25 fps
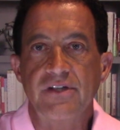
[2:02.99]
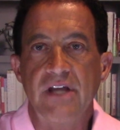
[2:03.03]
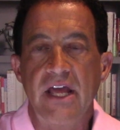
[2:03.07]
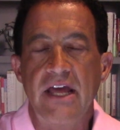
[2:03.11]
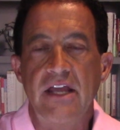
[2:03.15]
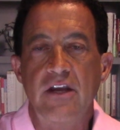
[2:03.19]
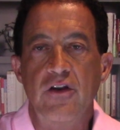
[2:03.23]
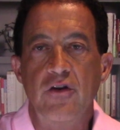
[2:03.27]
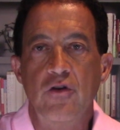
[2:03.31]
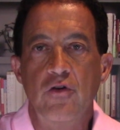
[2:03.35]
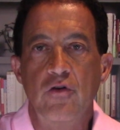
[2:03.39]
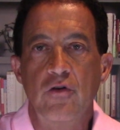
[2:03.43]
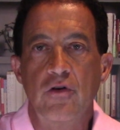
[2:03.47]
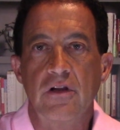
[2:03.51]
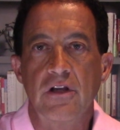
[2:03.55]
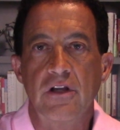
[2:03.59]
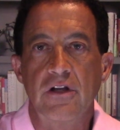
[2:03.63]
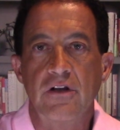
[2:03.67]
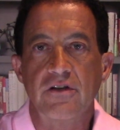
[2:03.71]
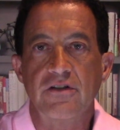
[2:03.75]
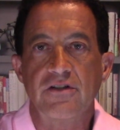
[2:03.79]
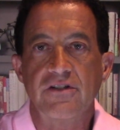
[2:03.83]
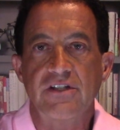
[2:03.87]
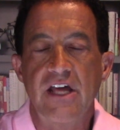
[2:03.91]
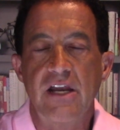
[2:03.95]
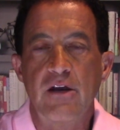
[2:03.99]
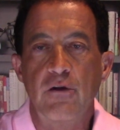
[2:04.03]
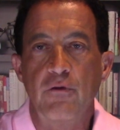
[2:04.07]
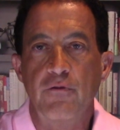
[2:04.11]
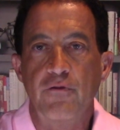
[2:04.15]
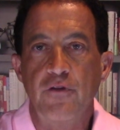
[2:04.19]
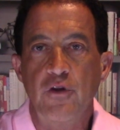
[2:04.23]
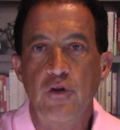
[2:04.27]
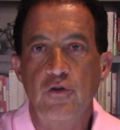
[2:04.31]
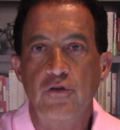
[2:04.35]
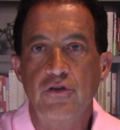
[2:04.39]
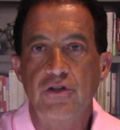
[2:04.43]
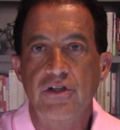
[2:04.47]
and nuclear
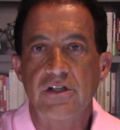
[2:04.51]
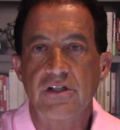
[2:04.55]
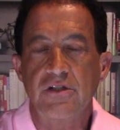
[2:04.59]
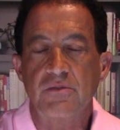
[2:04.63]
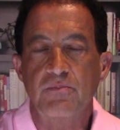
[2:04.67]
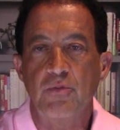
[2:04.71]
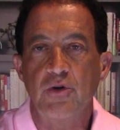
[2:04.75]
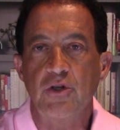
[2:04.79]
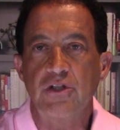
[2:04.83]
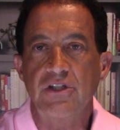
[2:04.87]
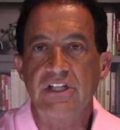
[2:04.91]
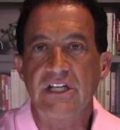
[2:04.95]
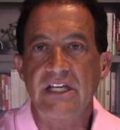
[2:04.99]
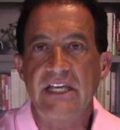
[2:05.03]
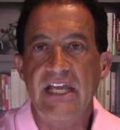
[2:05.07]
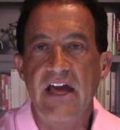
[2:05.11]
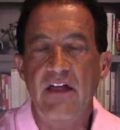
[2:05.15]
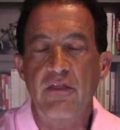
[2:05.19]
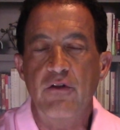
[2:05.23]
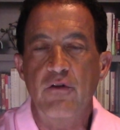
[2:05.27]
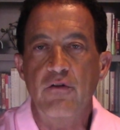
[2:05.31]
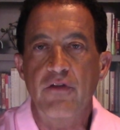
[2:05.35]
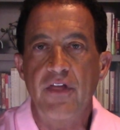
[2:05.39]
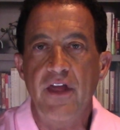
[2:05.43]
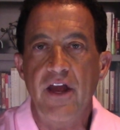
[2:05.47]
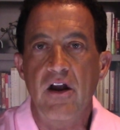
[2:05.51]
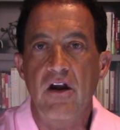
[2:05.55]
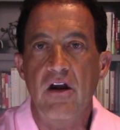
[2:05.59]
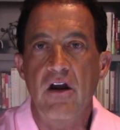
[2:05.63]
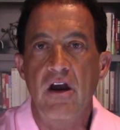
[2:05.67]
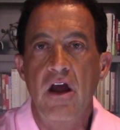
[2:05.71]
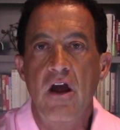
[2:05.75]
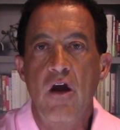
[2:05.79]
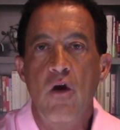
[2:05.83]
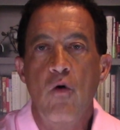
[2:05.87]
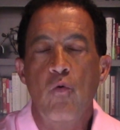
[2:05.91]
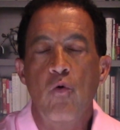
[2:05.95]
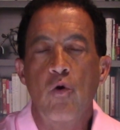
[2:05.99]
centrifuges put together there